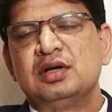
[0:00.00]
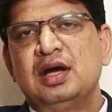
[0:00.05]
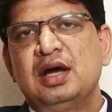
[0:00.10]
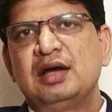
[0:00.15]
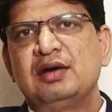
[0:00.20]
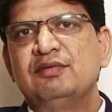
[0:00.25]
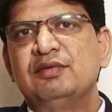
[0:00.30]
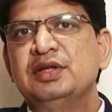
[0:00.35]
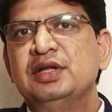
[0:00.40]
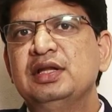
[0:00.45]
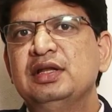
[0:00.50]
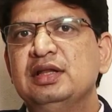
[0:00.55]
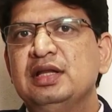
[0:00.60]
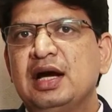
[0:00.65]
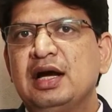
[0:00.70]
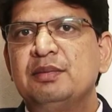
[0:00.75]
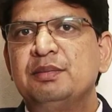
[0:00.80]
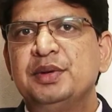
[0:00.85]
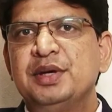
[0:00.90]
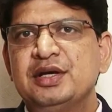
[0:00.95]
and within
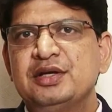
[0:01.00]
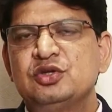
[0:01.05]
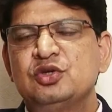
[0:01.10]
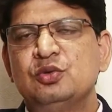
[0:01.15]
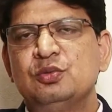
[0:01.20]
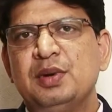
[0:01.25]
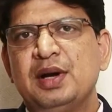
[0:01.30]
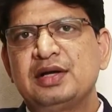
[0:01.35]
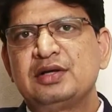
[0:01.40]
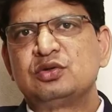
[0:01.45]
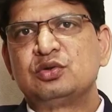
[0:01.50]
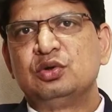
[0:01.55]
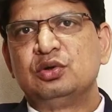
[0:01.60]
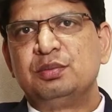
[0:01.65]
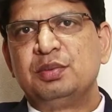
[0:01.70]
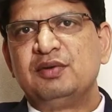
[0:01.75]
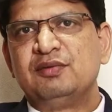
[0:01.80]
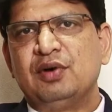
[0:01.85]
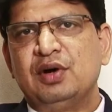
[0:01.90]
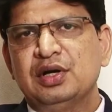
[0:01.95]
that PSU banks could
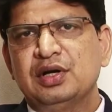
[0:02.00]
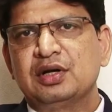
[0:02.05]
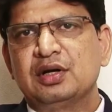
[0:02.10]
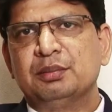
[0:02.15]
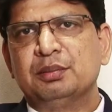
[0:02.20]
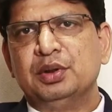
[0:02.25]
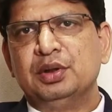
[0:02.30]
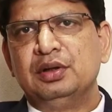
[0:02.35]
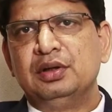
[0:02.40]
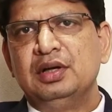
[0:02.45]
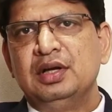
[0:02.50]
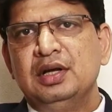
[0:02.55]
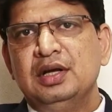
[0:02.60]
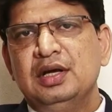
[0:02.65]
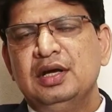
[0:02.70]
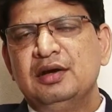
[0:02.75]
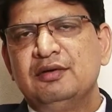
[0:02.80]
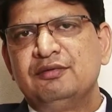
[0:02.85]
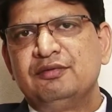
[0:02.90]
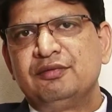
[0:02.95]
be vulnerable
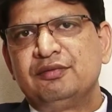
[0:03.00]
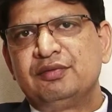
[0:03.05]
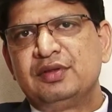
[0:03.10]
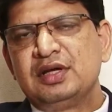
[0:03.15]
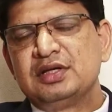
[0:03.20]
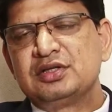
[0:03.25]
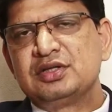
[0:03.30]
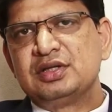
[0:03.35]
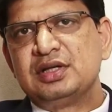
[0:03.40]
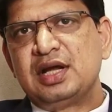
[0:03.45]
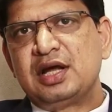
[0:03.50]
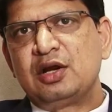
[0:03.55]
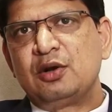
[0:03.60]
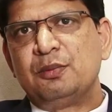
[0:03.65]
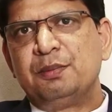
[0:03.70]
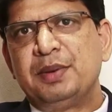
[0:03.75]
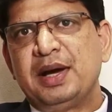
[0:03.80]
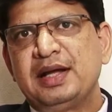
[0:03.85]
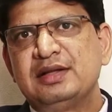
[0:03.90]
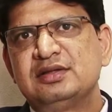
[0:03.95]
if this scenario
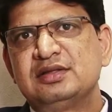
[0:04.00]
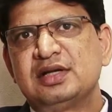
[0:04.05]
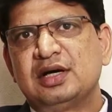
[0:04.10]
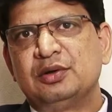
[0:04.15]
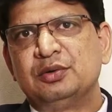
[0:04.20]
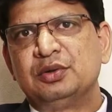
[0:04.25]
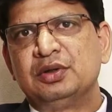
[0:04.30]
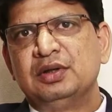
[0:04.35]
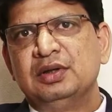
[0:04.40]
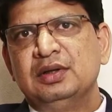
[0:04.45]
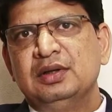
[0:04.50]
pans out.